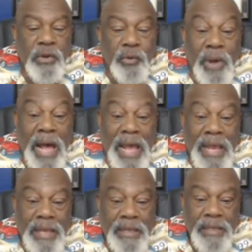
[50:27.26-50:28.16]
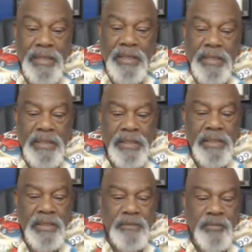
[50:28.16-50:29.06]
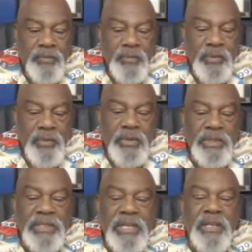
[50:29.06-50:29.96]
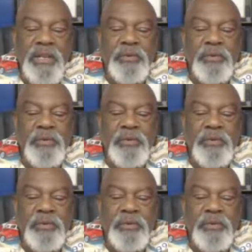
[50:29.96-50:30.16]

You're seeking information that requires you to be bold.